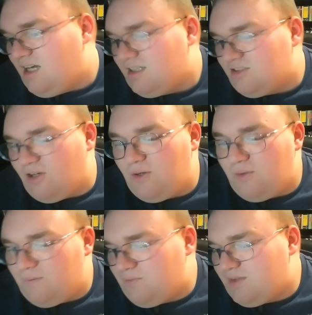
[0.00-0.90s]

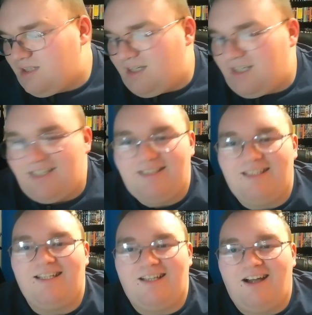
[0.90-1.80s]
so
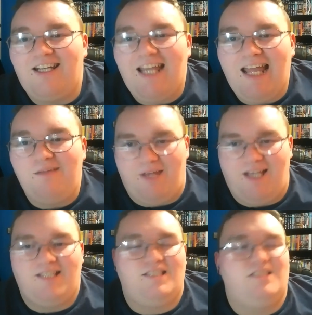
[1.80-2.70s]
it kind of hit and
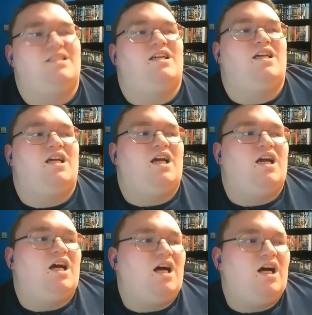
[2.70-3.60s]
miss.
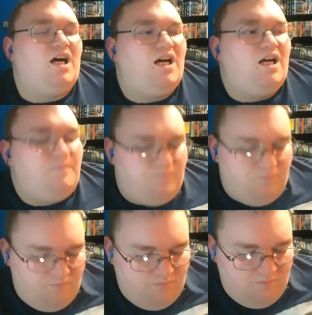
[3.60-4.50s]

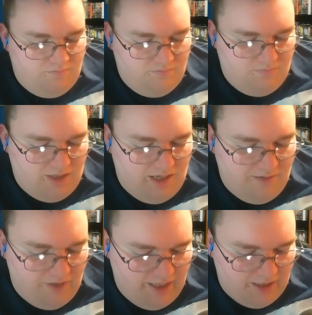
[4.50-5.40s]

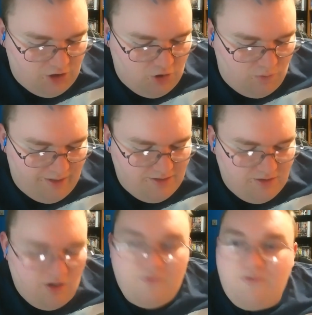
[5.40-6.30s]
If I had a
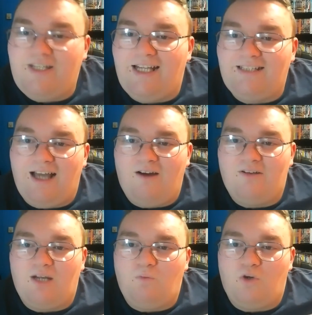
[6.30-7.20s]
choice of sitting
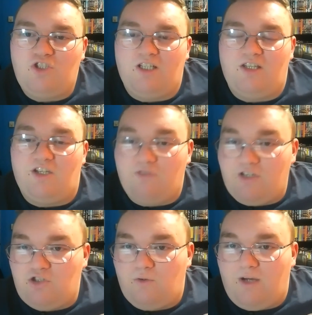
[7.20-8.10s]
down and watching the
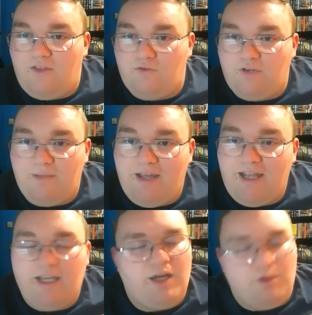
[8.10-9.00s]
original and the
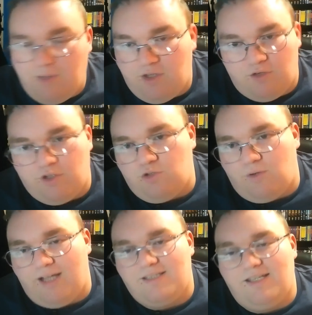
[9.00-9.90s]
remake, it would be the original
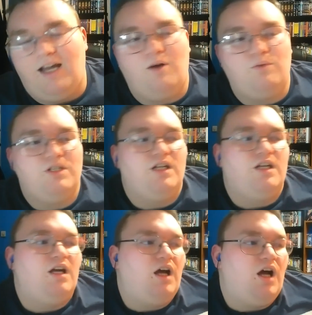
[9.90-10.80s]
hands down.
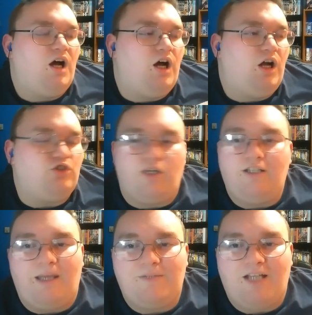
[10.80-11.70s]
Johnny
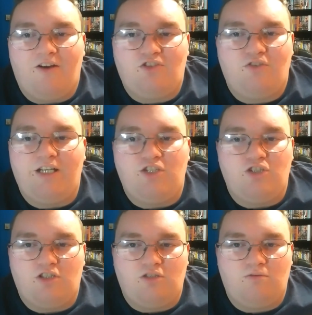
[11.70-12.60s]
Depp's character in it is
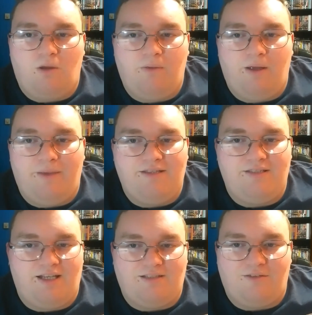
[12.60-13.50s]
just as
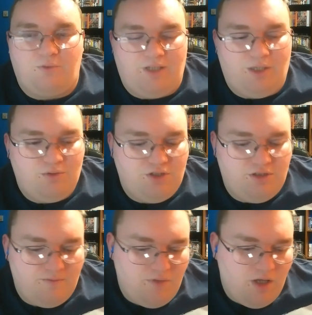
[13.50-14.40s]
amazing as everyone else.